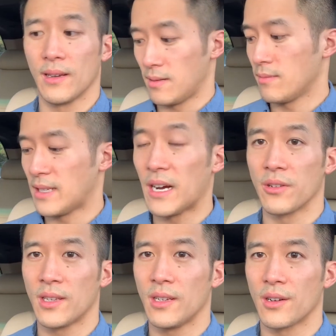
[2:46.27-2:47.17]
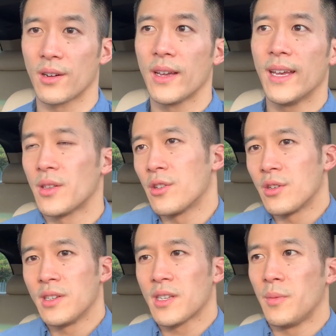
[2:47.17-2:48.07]
down here, there
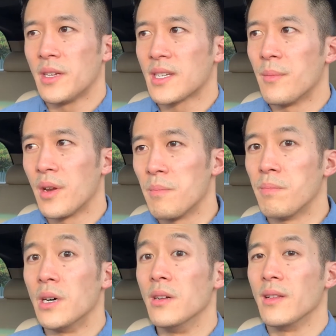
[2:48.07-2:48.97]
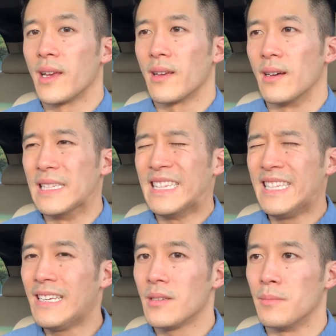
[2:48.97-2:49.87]
needs to be somebody pulling a
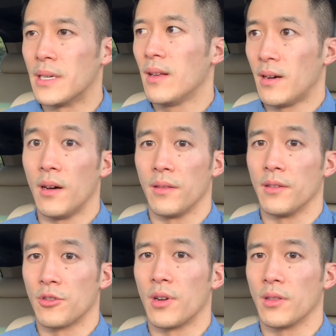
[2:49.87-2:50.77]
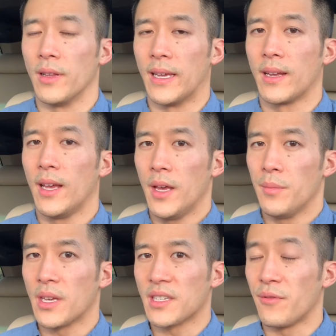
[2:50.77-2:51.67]
little bit on the trunk lid,
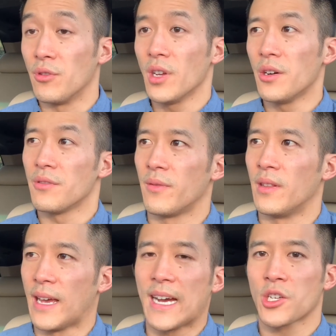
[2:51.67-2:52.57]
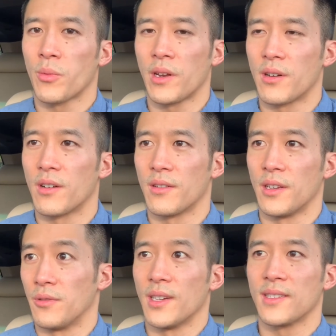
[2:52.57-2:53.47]
because if you don't, the
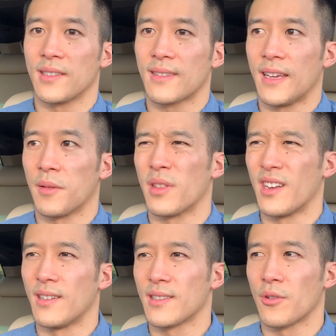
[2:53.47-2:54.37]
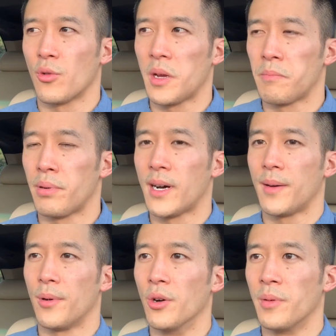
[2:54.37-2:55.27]
actuator does its thing, but then it doesn't quite
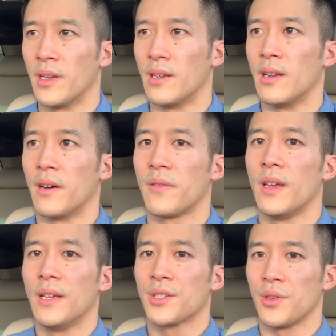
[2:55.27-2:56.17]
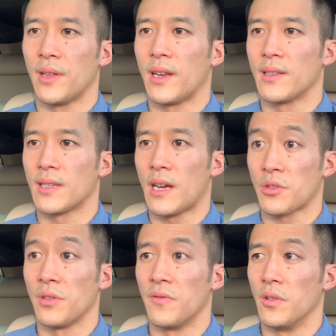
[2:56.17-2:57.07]
pop open enough so that it's
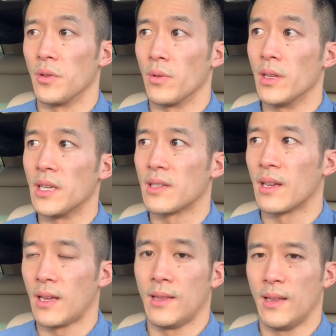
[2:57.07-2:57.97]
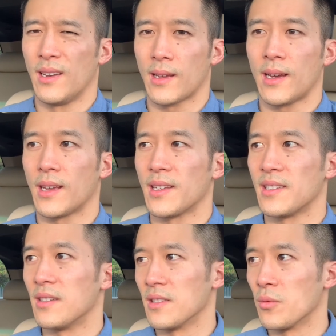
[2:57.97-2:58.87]
actually fully released, and then it kind of gets
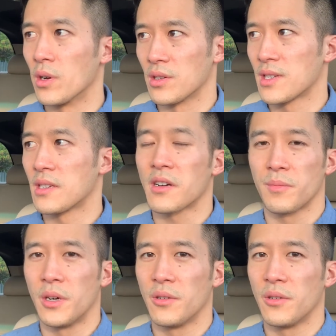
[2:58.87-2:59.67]
into this weird stuck mode.